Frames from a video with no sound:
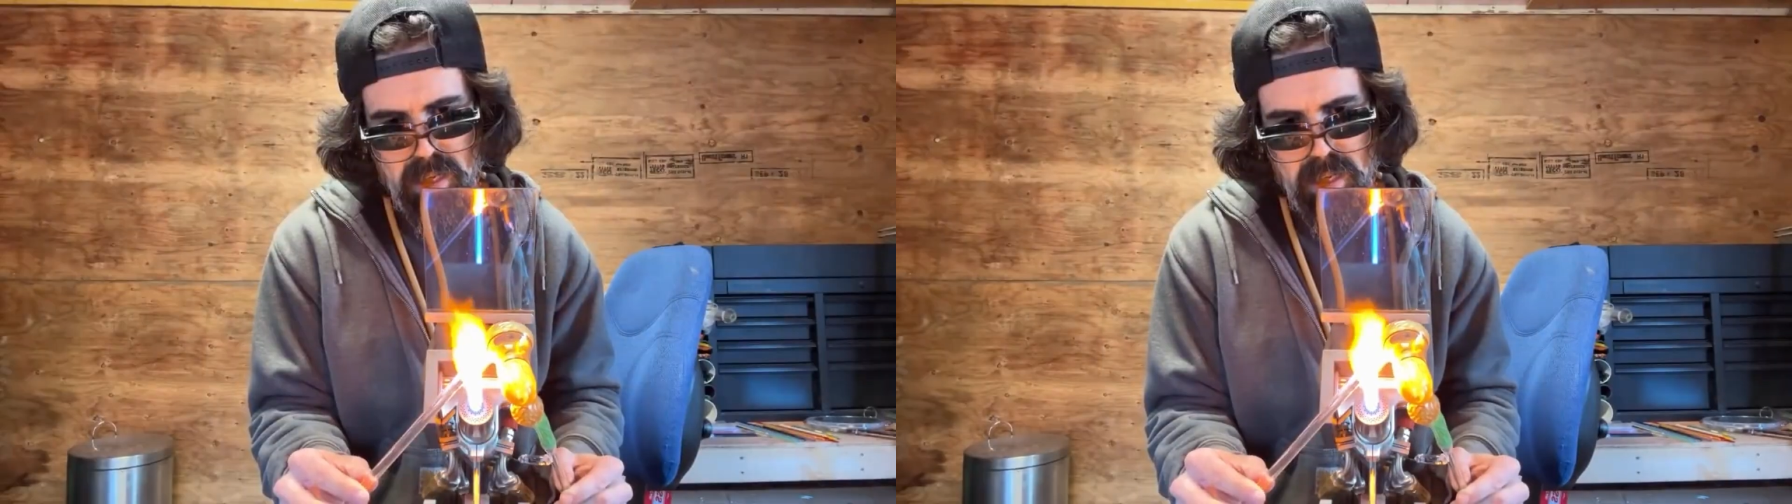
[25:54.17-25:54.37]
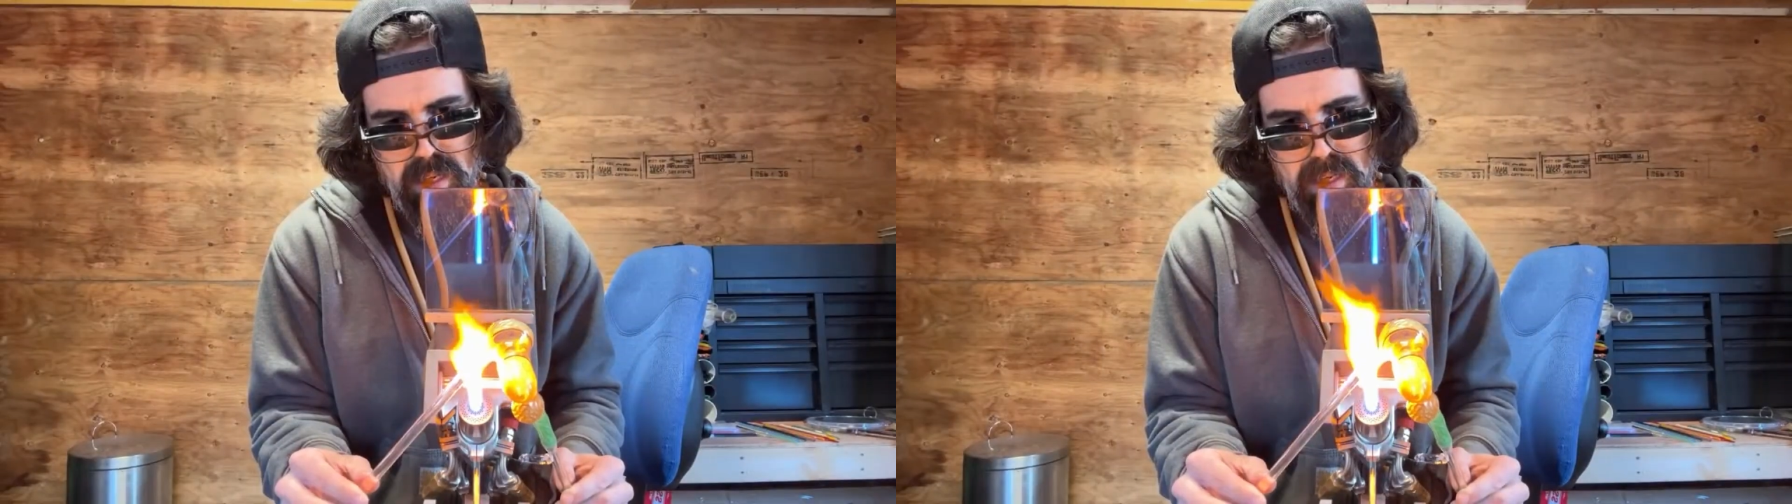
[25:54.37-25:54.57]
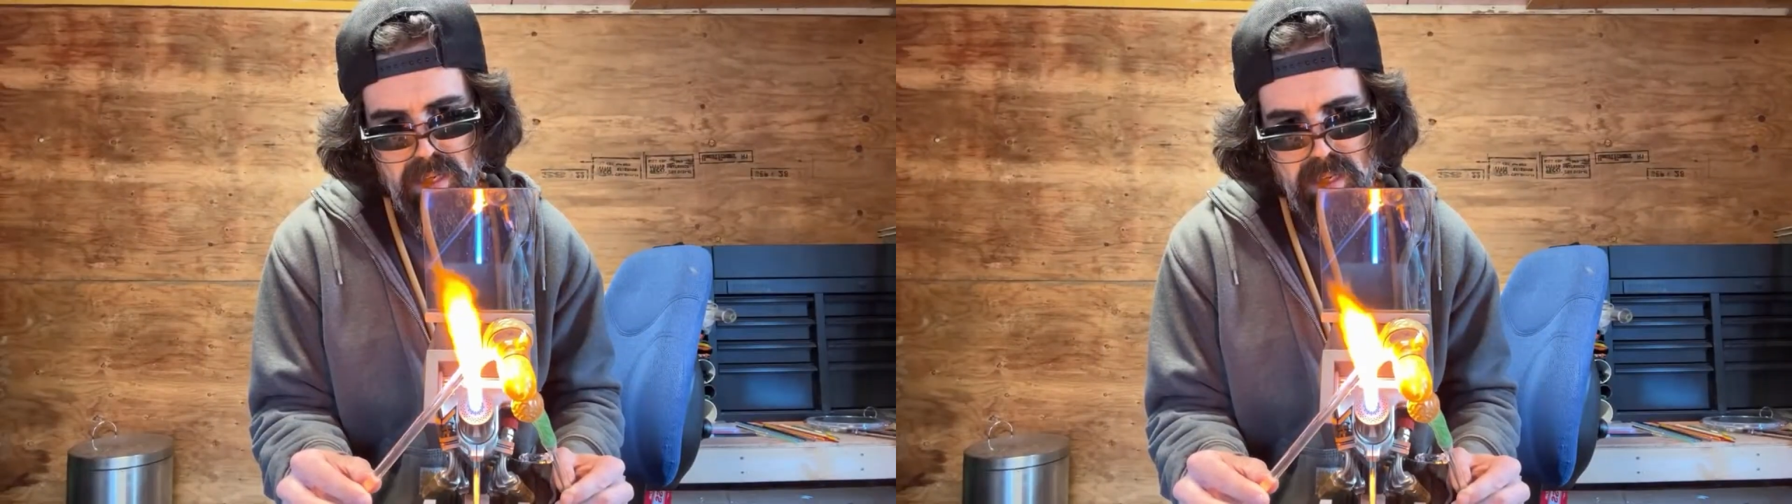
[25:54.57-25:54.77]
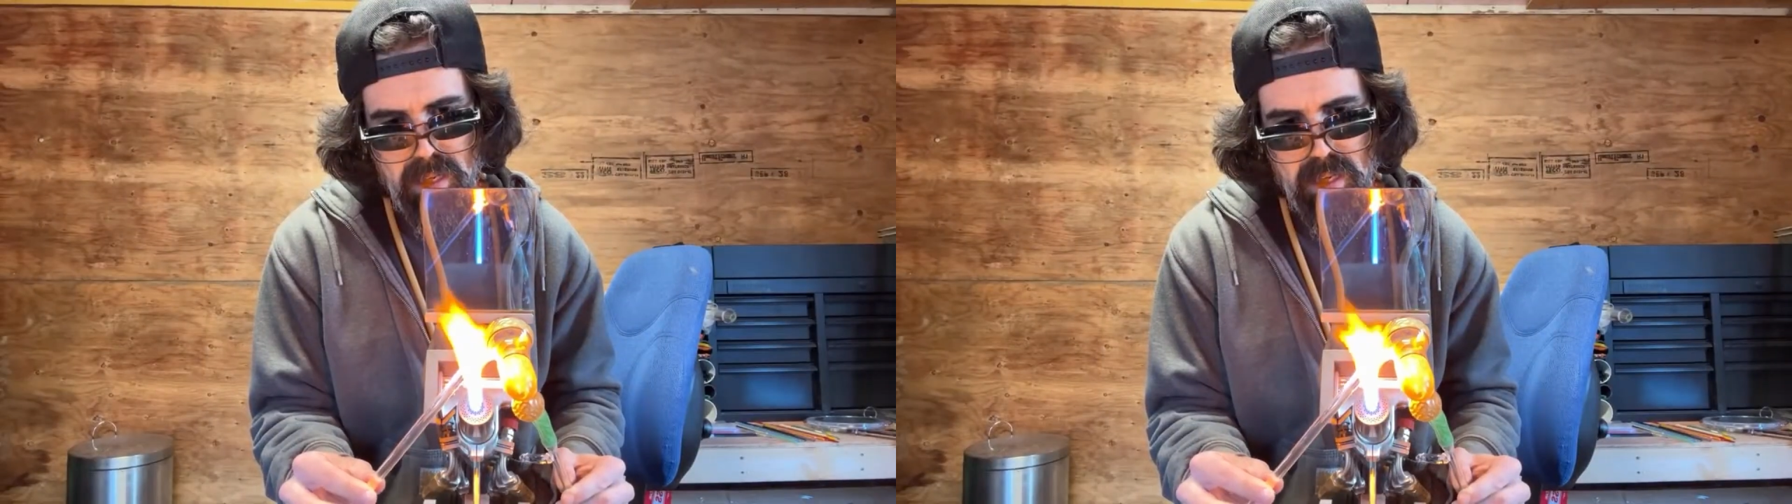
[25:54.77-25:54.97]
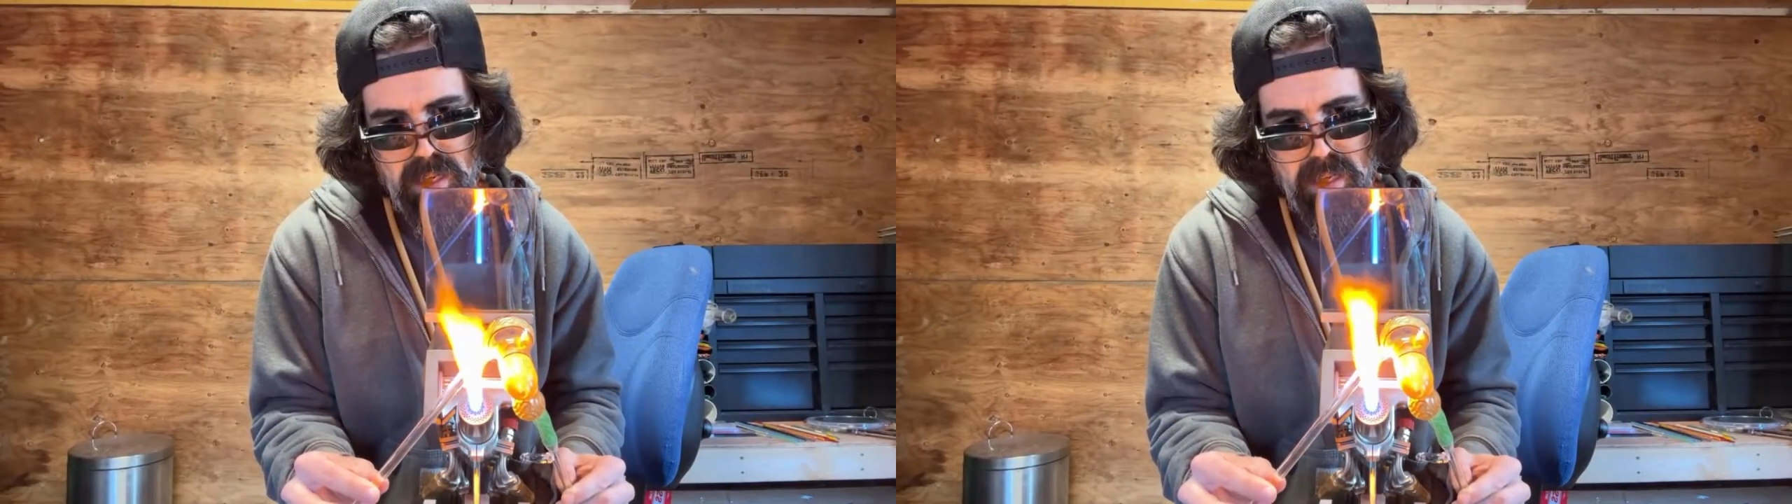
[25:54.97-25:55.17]
I'll
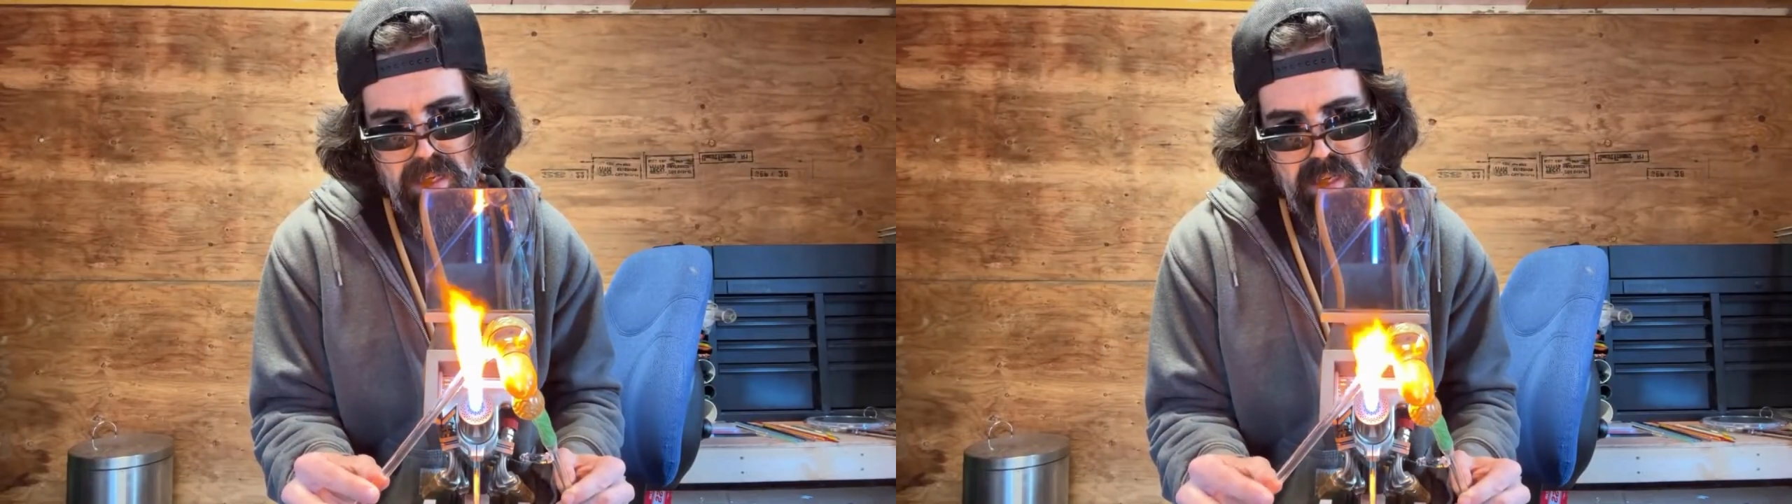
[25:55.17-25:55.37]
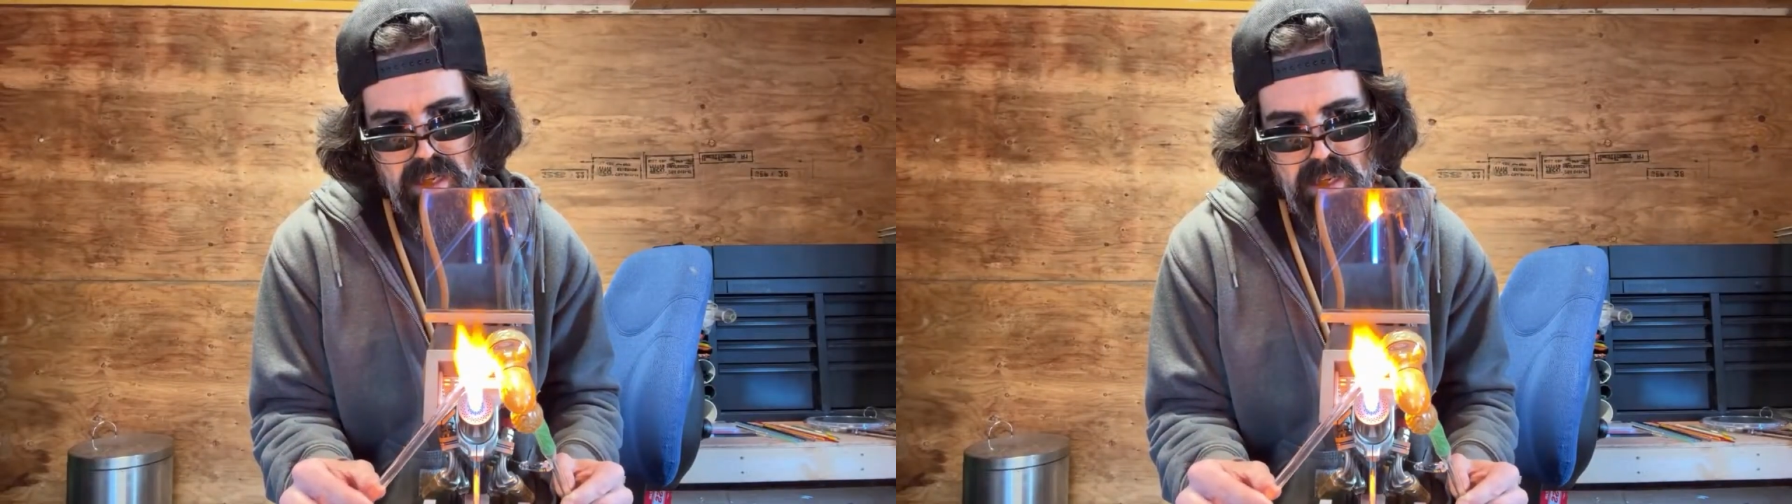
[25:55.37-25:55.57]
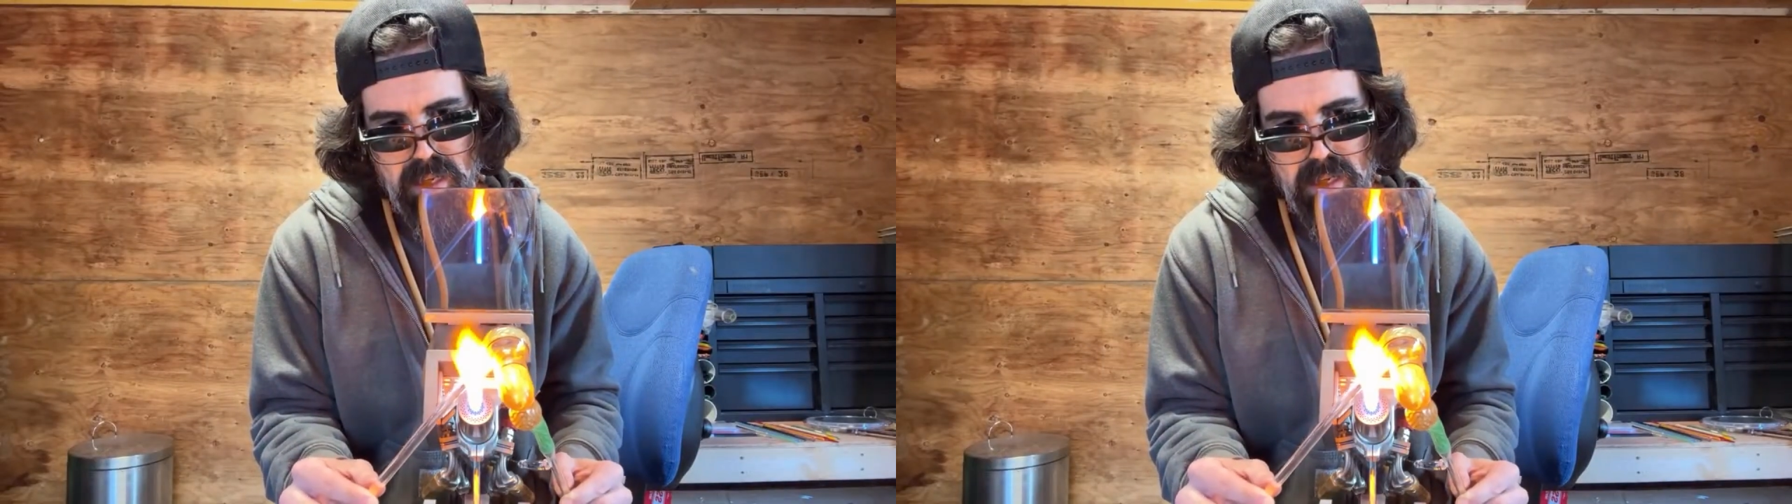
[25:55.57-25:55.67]
get that